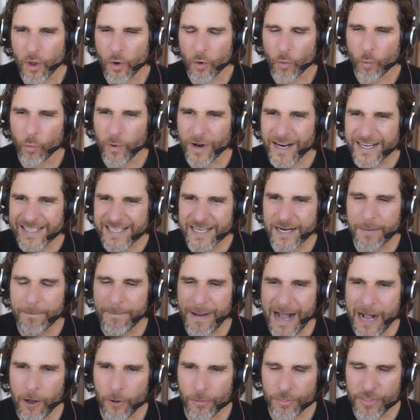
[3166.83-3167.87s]
what is it
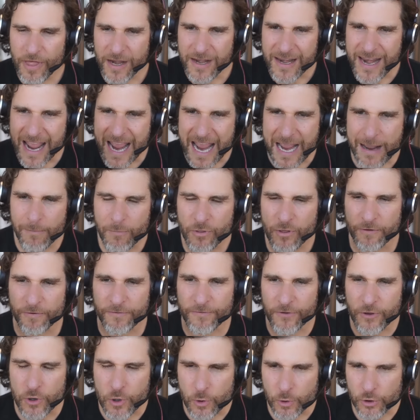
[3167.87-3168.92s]
about the name the
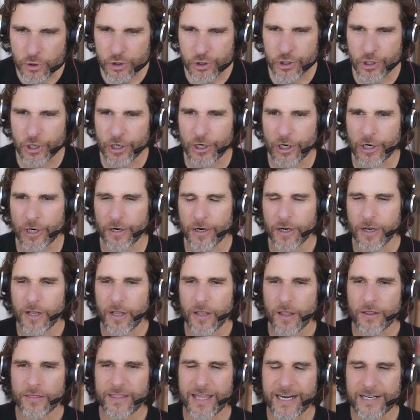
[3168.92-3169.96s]
Futur
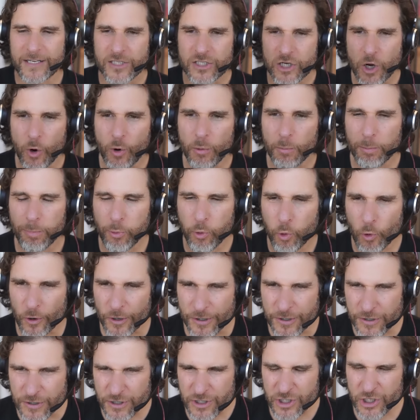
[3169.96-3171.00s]
that is so
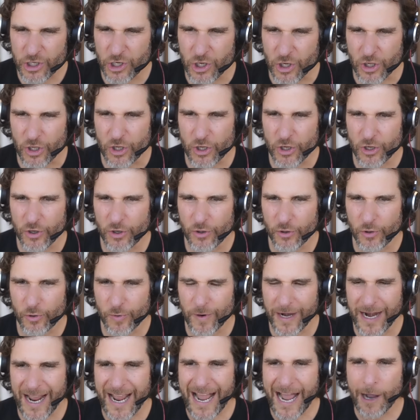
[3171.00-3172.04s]
important to you
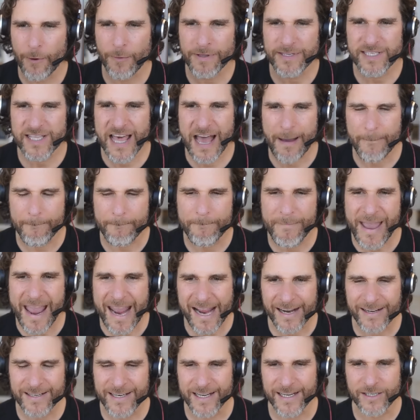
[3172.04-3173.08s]
and how is that
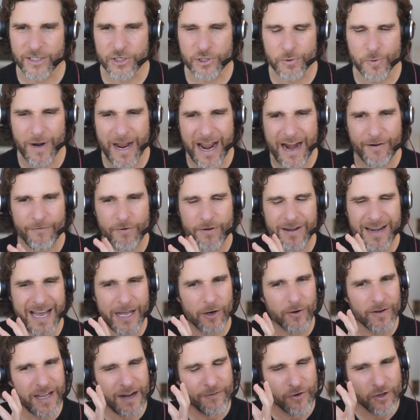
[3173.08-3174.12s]
baked into every not
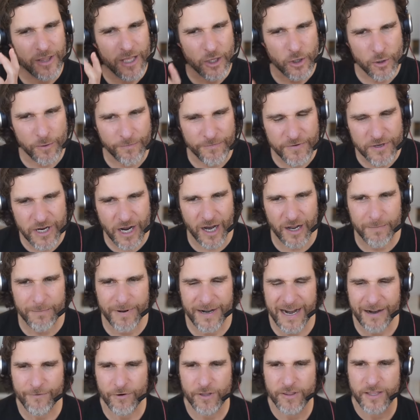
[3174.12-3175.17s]
only everything you've done but
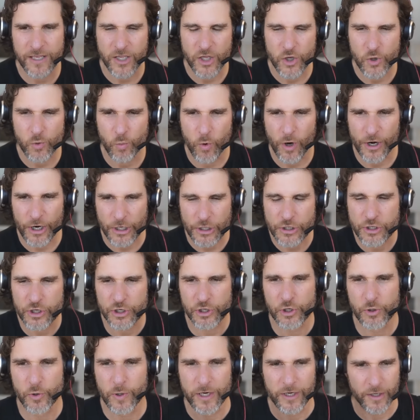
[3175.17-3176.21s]
everything you want to
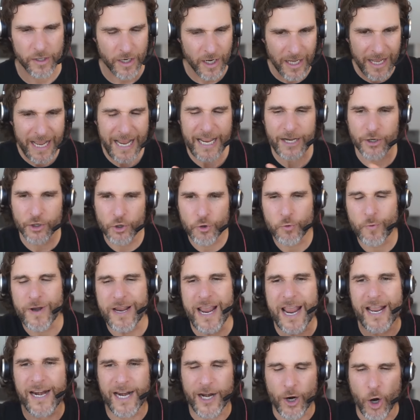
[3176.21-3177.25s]
do and and
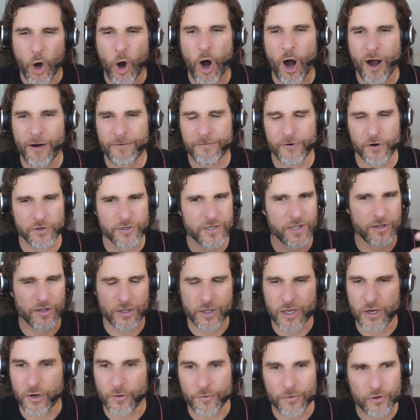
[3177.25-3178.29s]
create and offer to the,
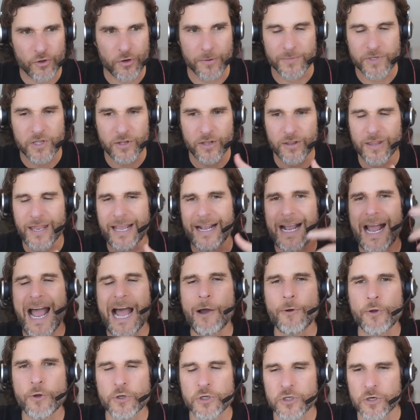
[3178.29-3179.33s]
you know in terms of the, like how
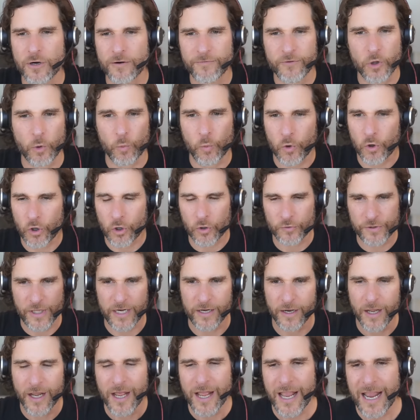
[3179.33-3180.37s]
you serve the world and
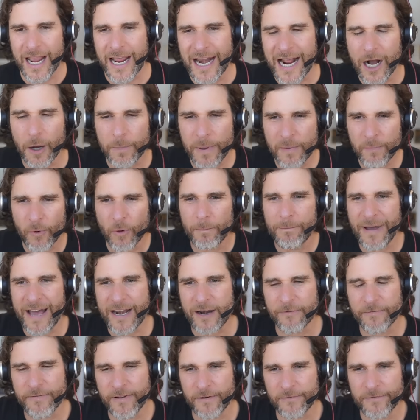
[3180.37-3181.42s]
and how people
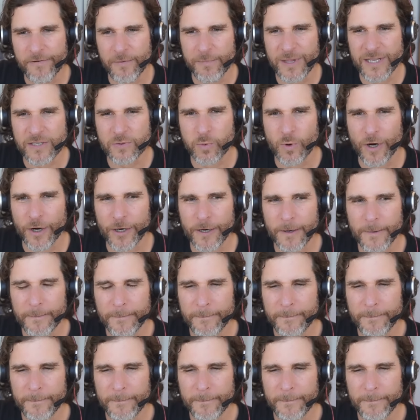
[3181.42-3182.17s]
benefit from this work